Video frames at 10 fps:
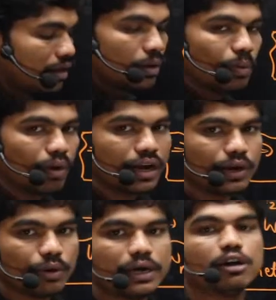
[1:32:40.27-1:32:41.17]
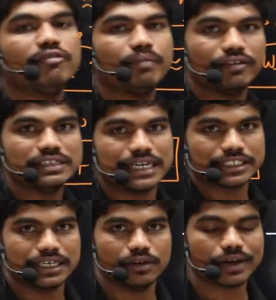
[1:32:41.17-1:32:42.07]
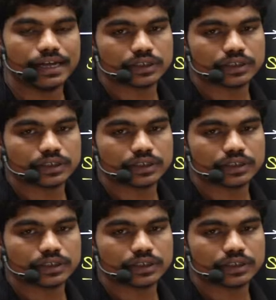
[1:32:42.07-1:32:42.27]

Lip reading: 1 unit of power actually. Okay,